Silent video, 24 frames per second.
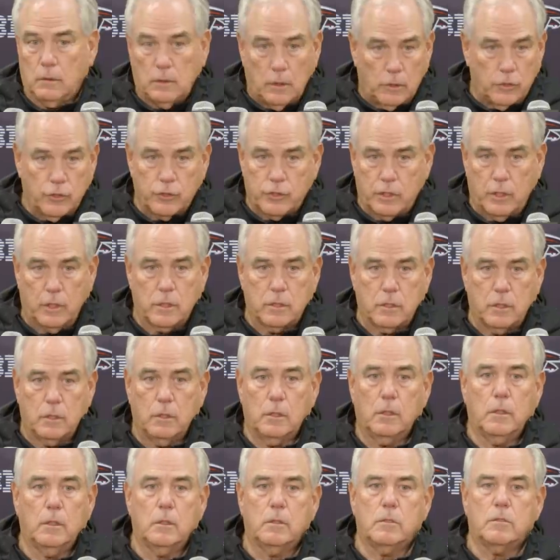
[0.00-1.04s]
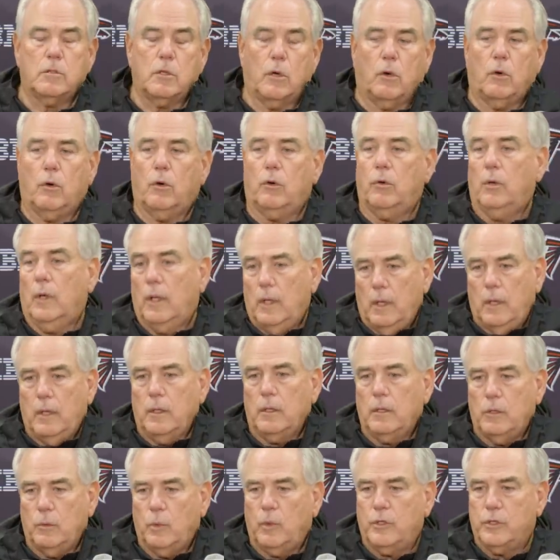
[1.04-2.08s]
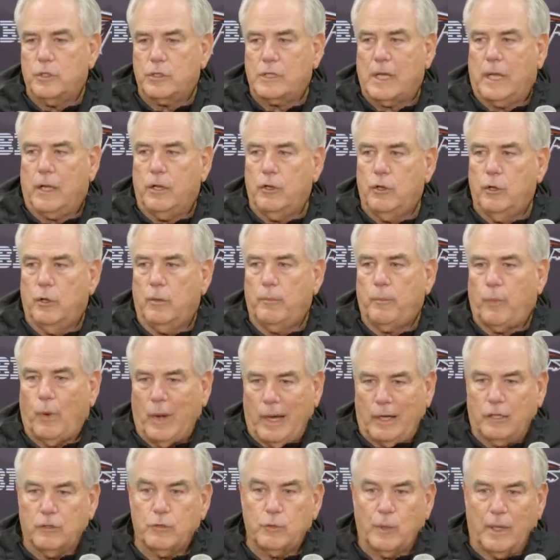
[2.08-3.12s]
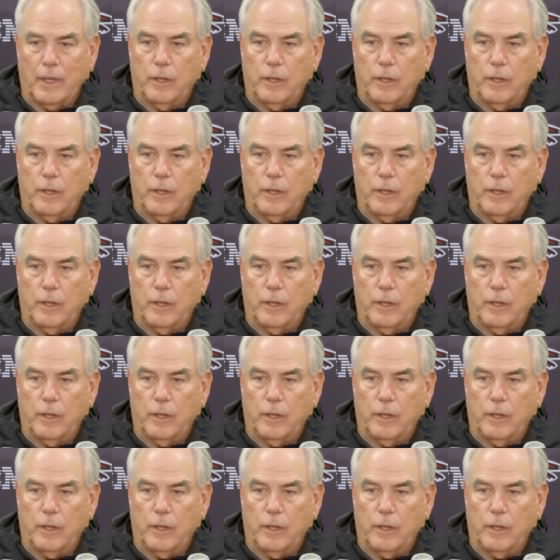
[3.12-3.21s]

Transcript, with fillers: There just isn't. So we just got to do it in practice.